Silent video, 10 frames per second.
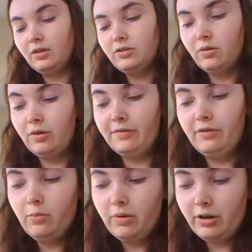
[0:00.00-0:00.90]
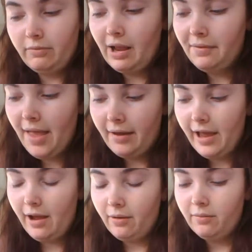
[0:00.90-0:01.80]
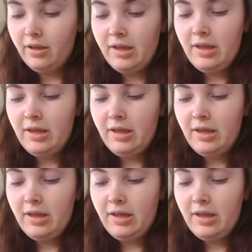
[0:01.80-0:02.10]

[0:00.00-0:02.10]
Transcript: So if you want to round that out,